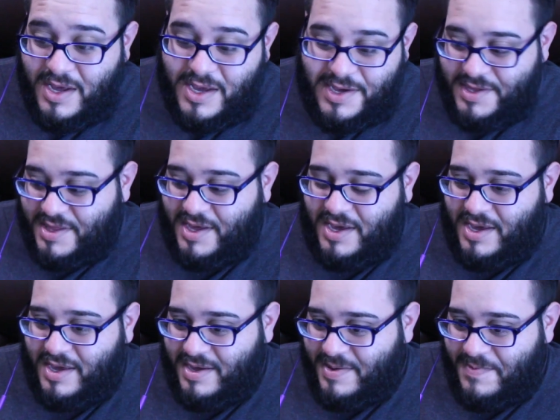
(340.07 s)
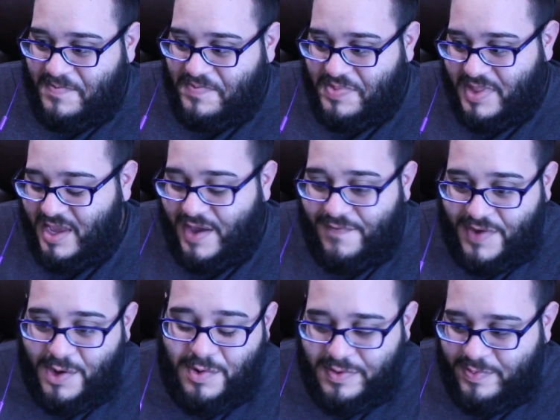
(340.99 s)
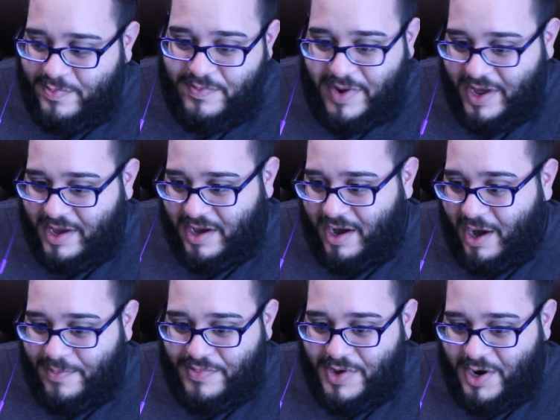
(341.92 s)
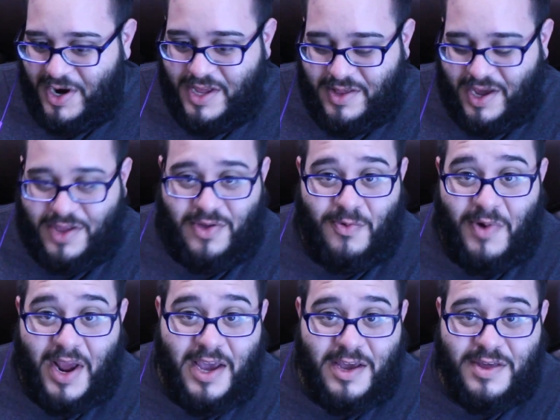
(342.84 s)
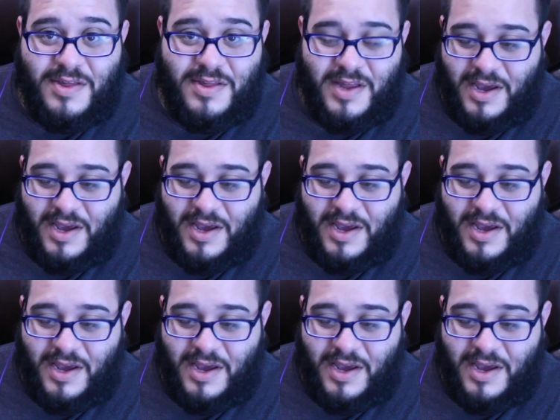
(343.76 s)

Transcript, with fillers: Cause like, if he was like up there in like the ranks,